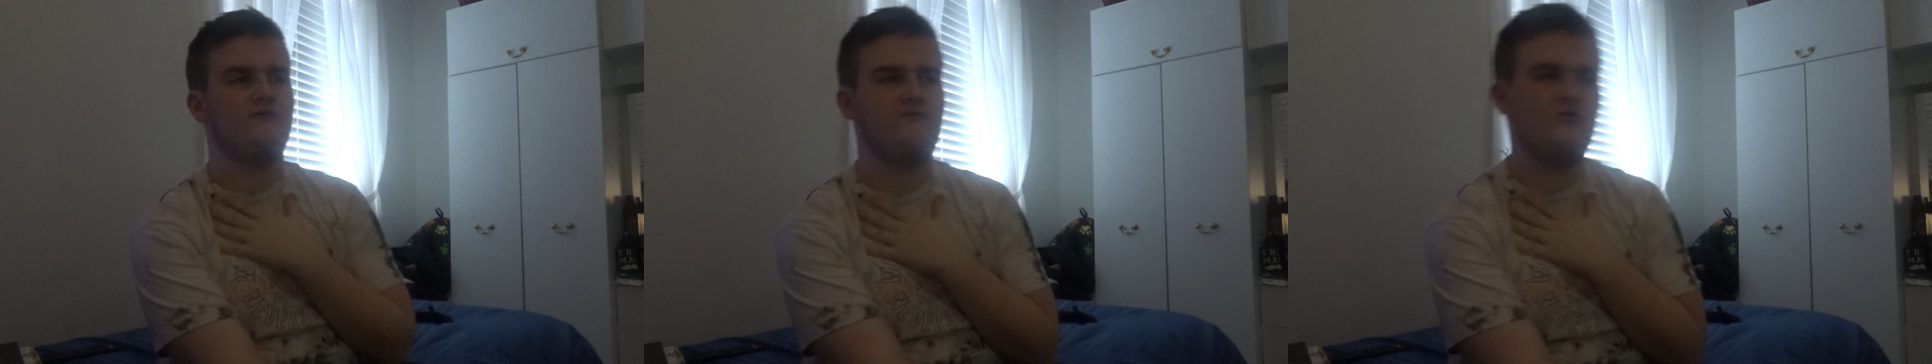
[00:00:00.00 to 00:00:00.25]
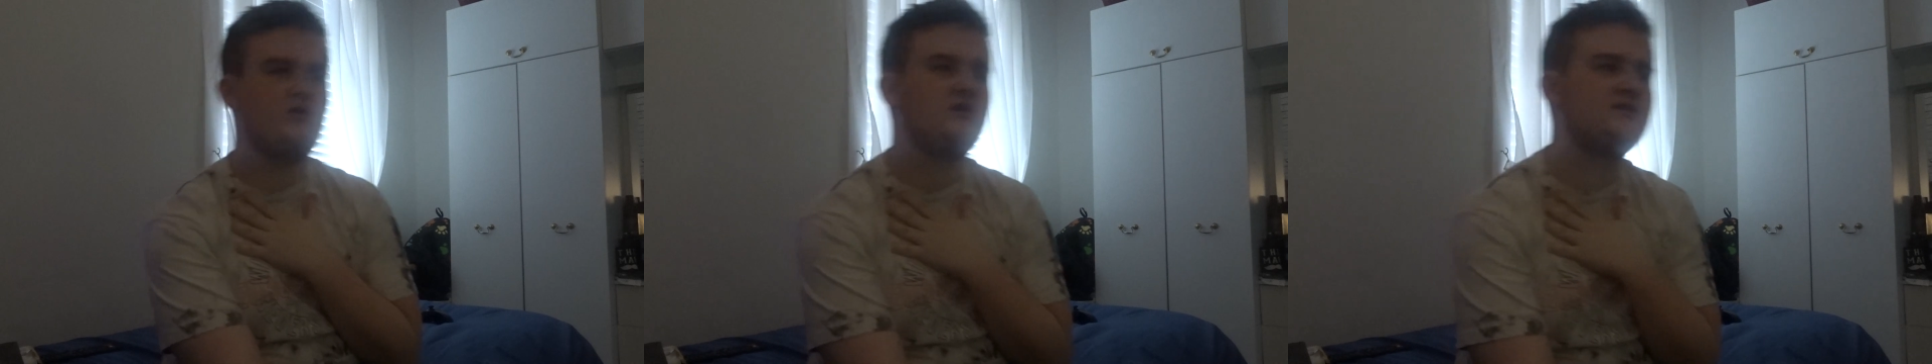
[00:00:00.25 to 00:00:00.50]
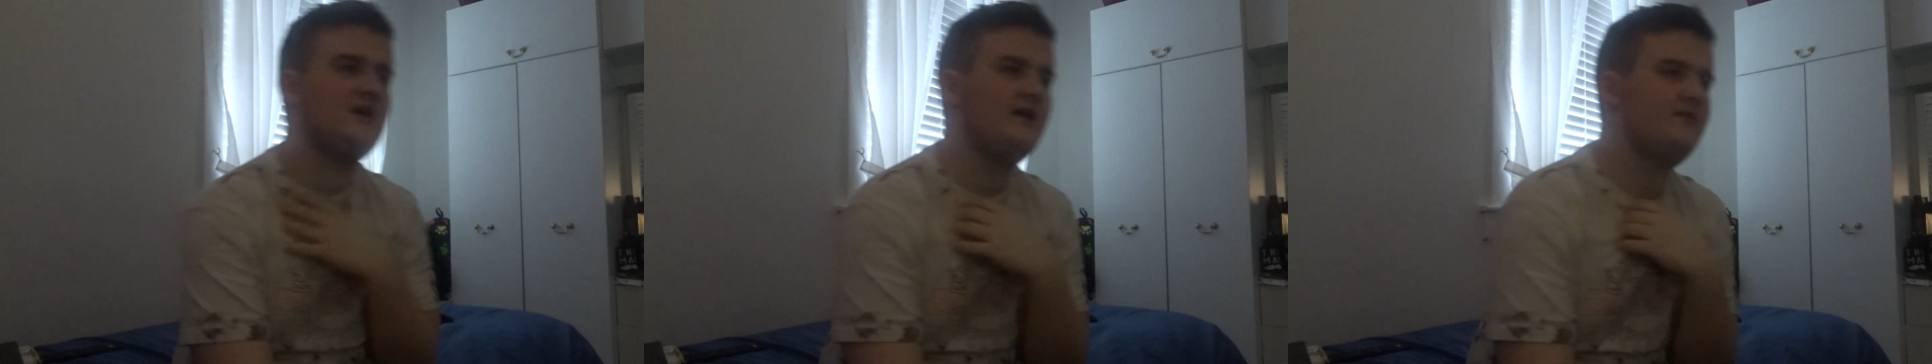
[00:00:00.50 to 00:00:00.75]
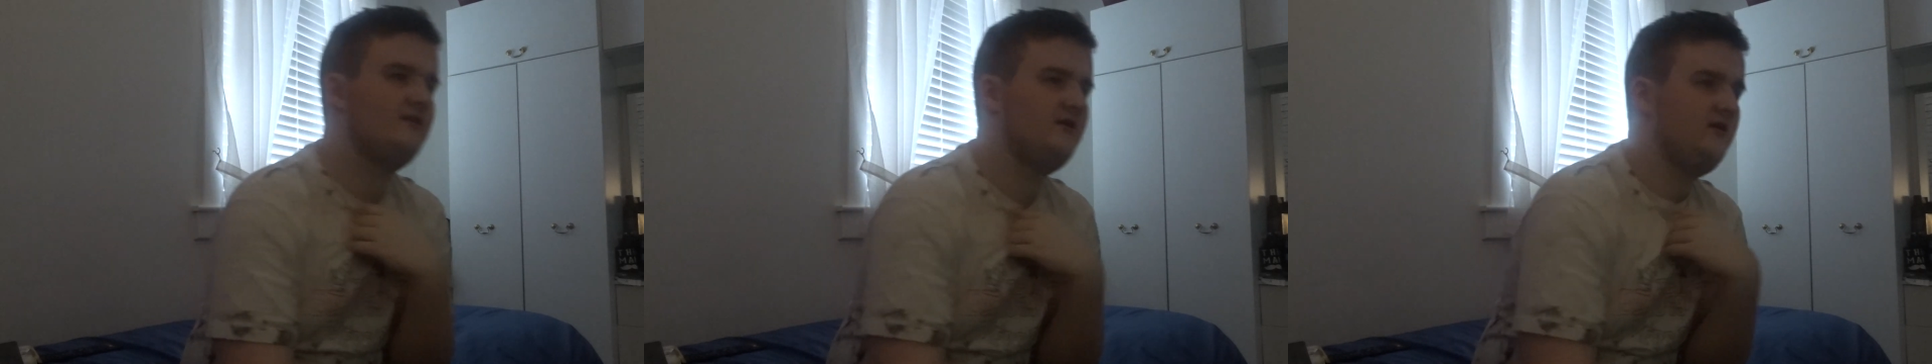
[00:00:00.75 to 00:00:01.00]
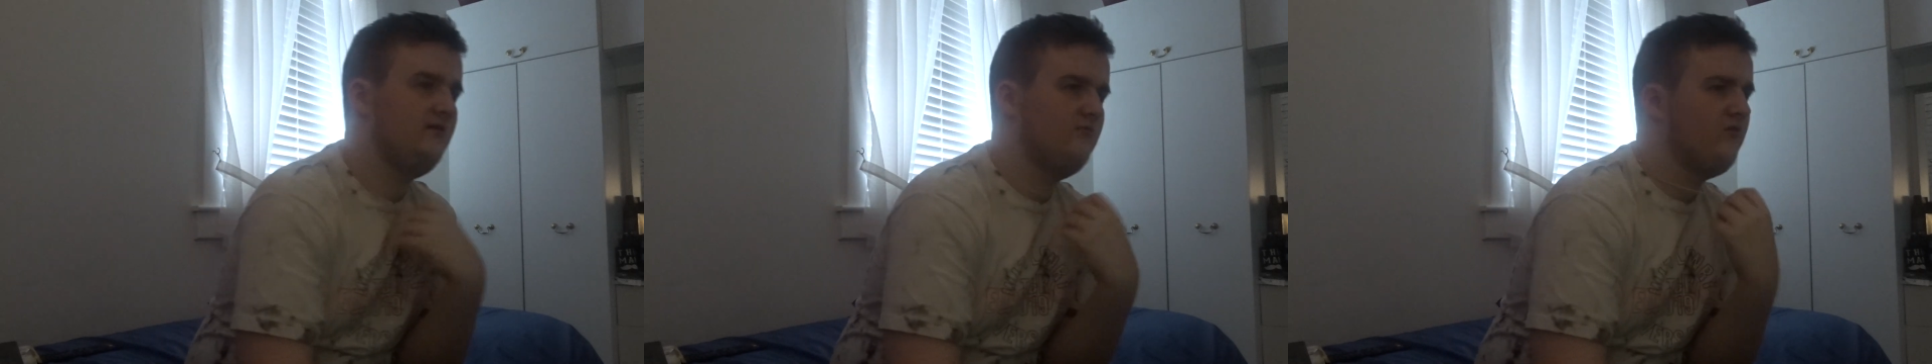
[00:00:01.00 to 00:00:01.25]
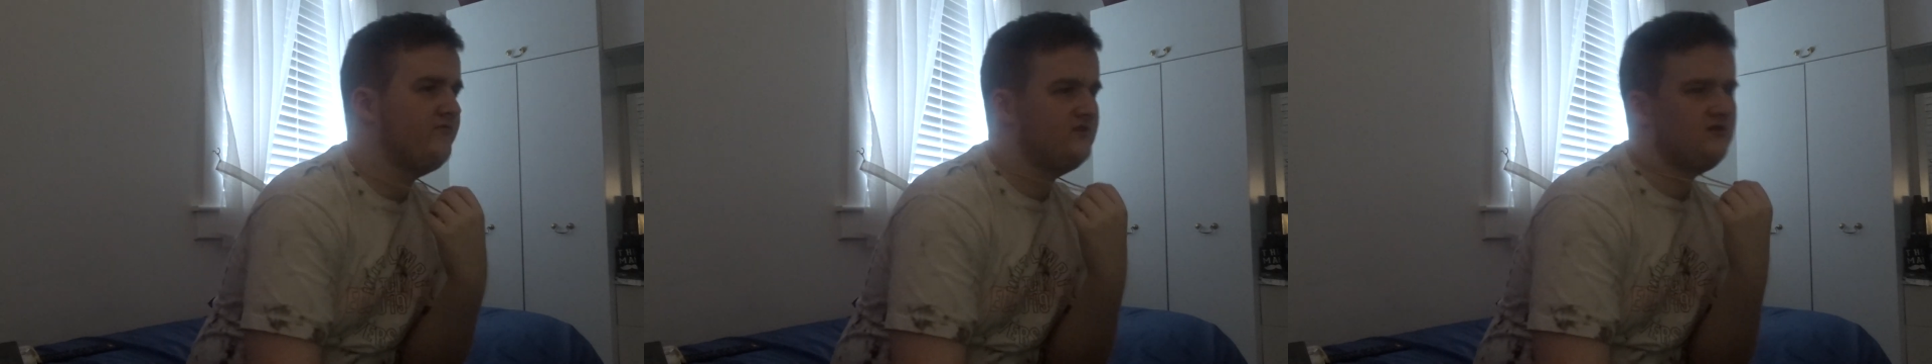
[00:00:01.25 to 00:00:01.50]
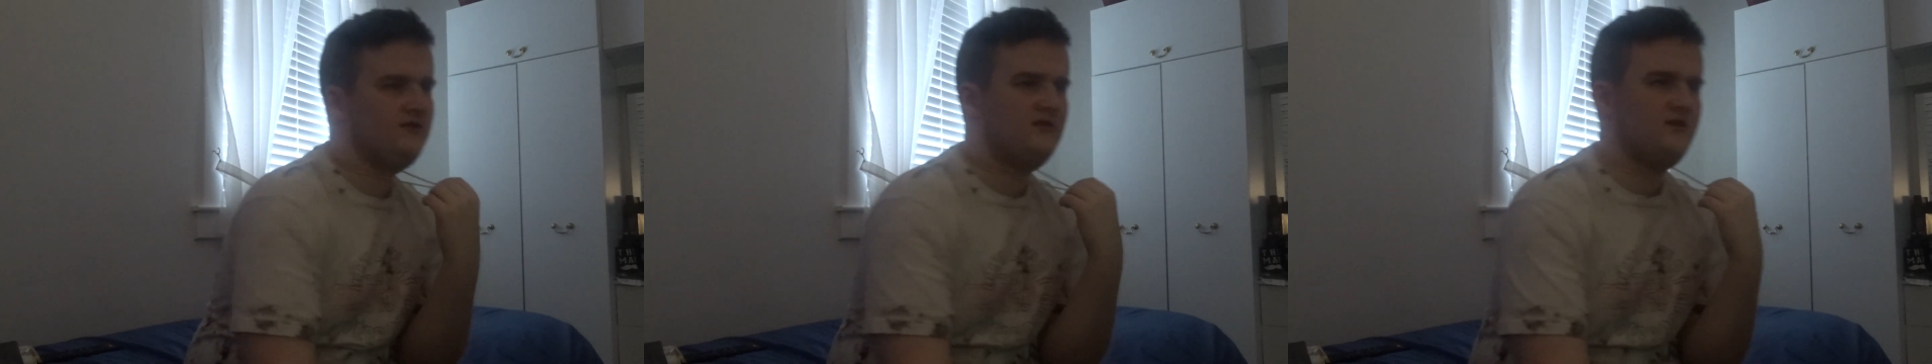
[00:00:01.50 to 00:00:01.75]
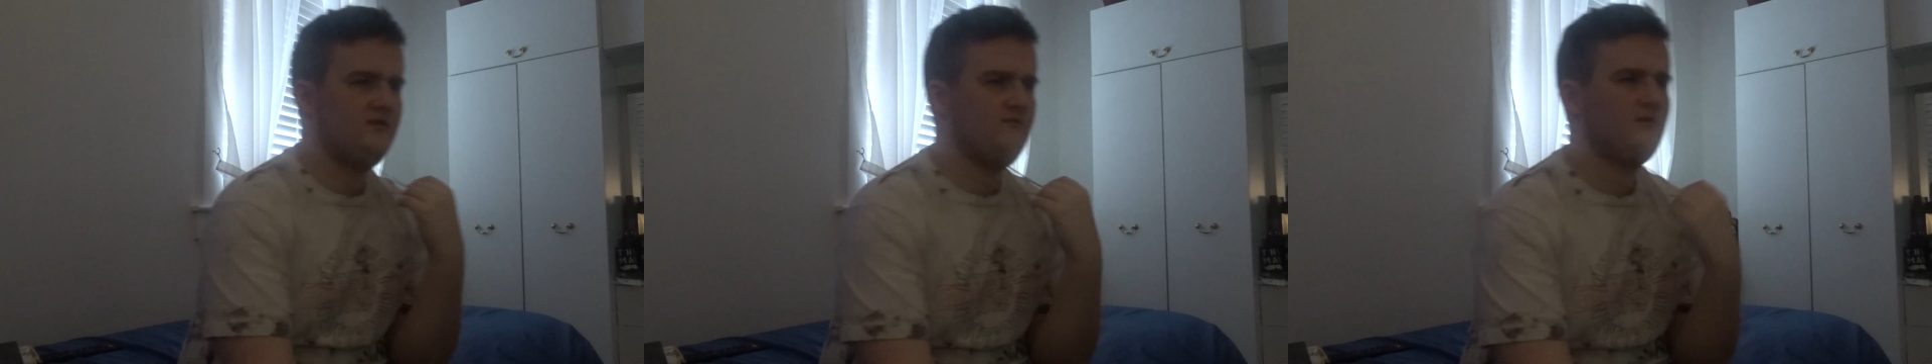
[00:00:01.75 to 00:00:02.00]
voice and the obviously
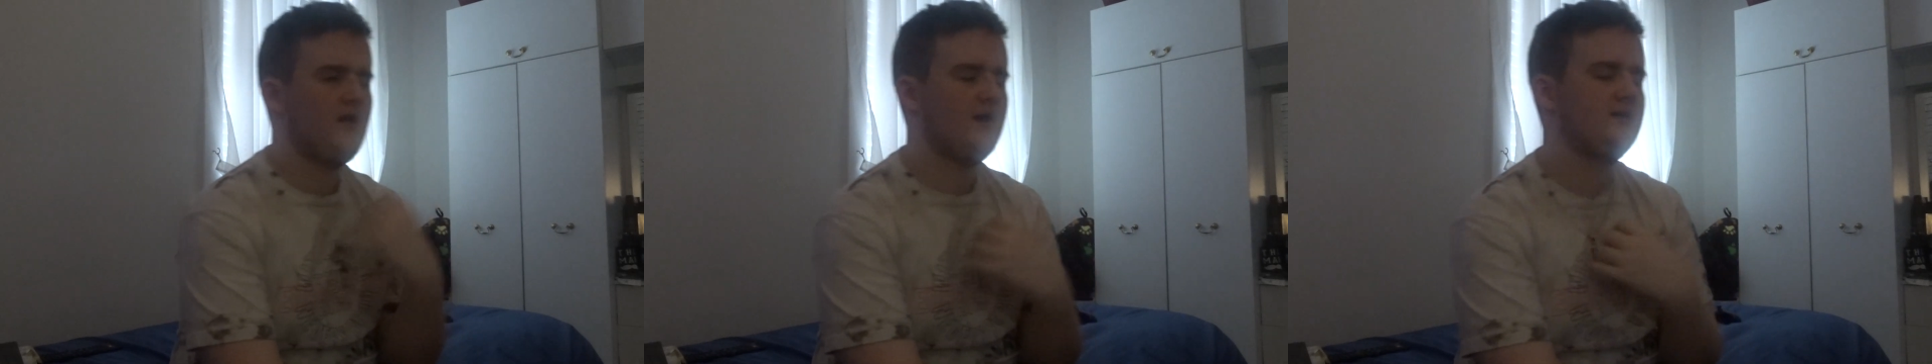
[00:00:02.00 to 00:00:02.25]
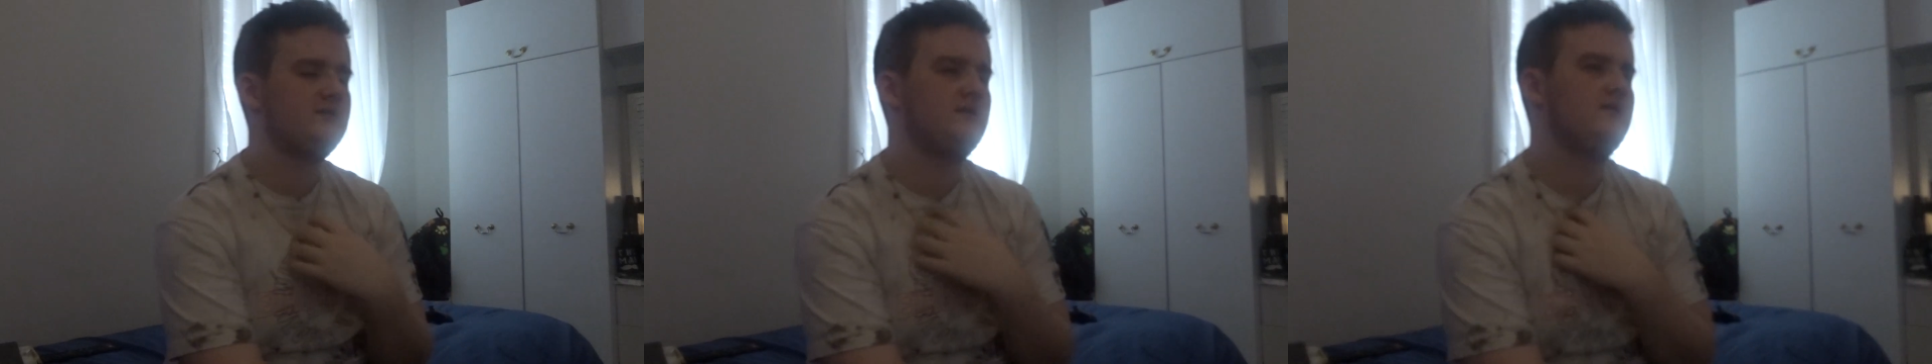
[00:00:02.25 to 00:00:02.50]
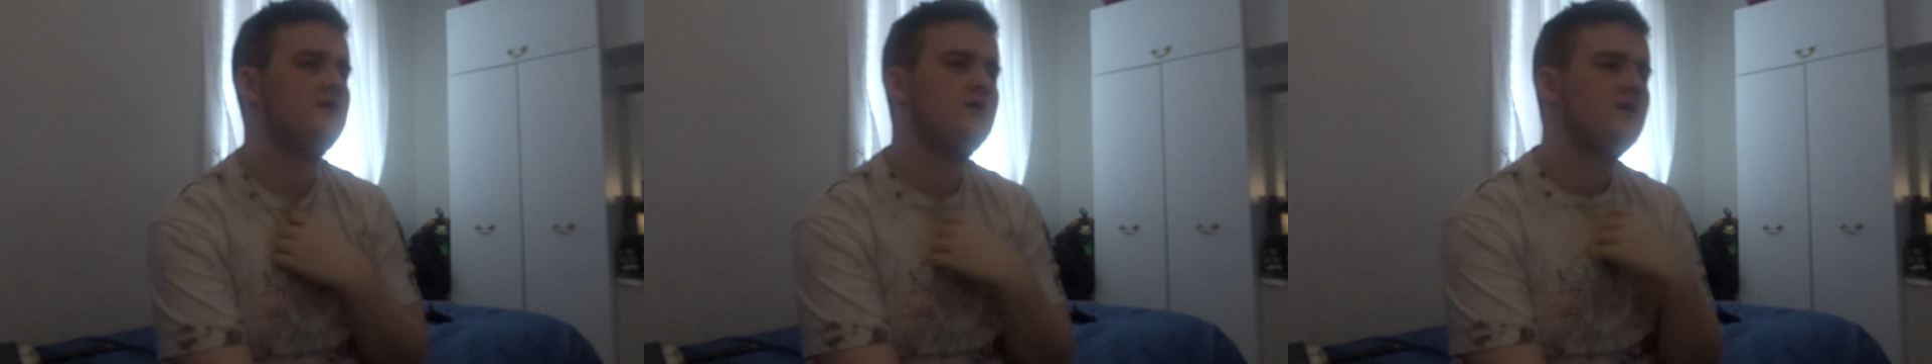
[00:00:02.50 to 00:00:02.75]
the accent.